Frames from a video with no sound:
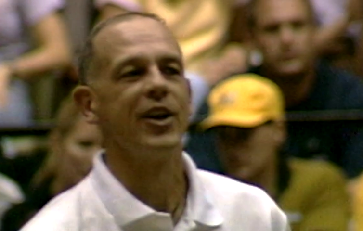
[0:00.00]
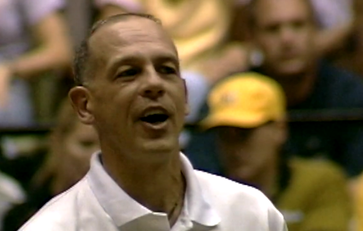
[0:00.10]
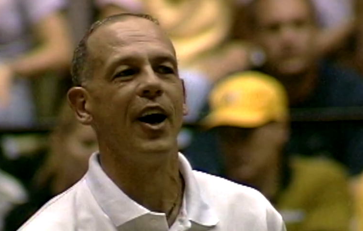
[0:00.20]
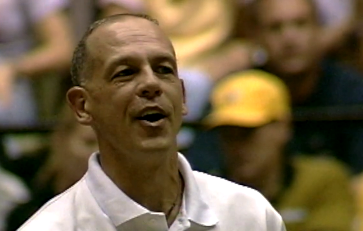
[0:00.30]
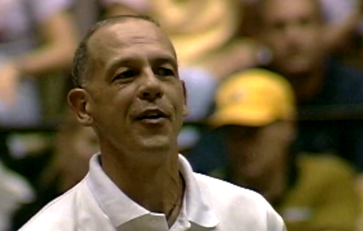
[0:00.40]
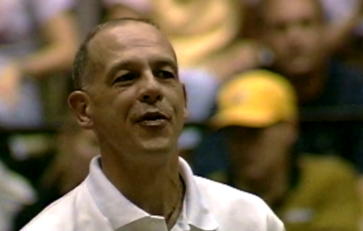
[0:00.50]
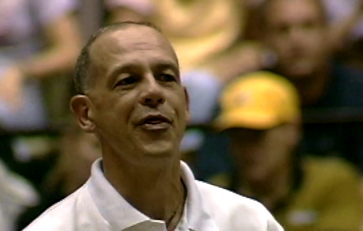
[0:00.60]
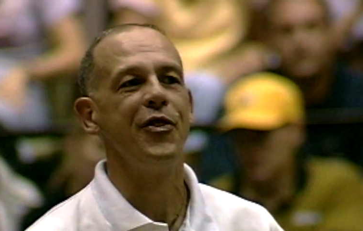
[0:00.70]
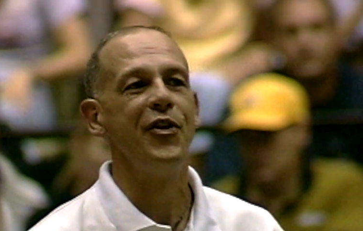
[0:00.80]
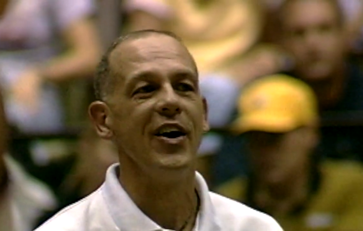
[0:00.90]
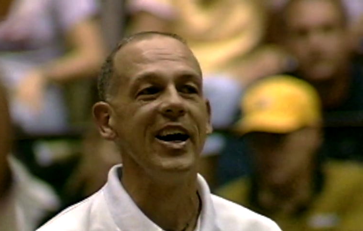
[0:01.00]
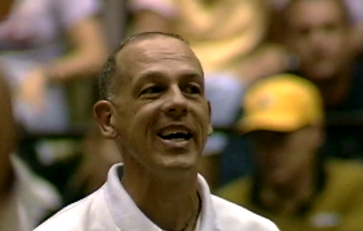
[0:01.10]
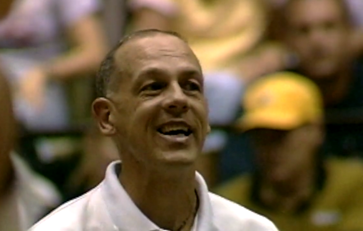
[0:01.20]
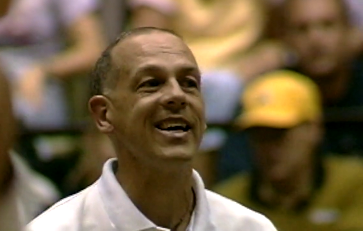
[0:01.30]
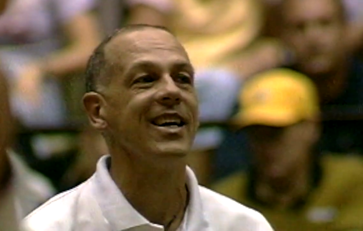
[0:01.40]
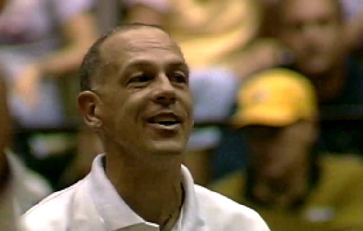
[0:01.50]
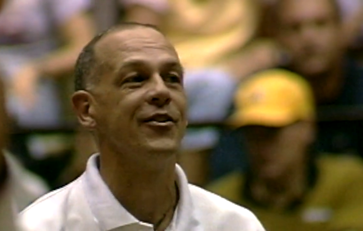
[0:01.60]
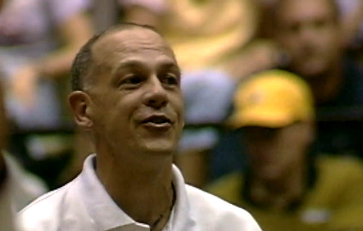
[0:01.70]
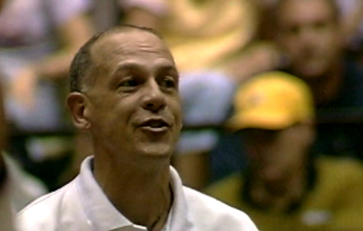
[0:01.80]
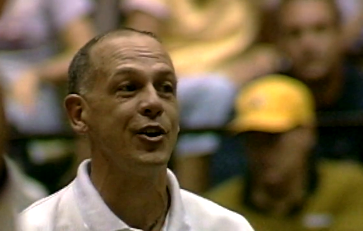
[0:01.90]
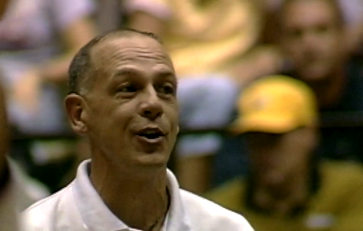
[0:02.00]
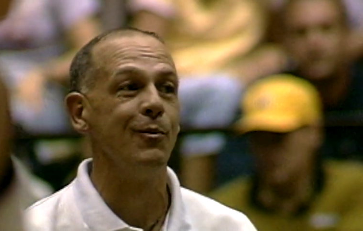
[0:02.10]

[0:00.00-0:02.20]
Speaker 1: what's going to happen over here.